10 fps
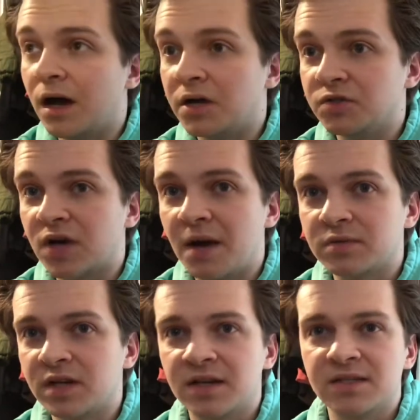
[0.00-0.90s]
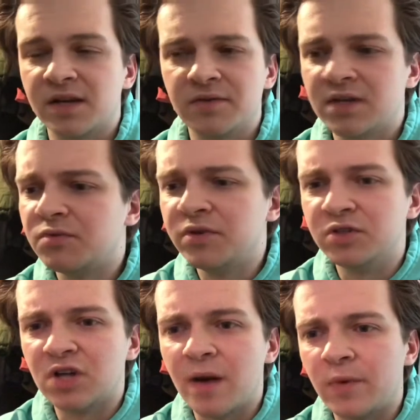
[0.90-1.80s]
drops, like, because they didn't really
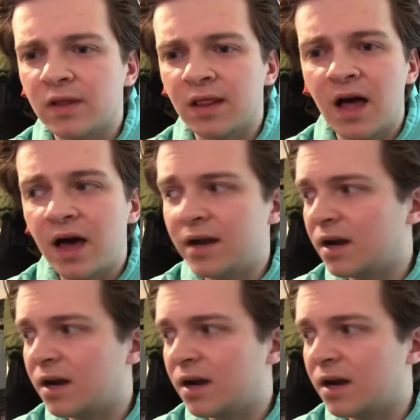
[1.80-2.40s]
drop online.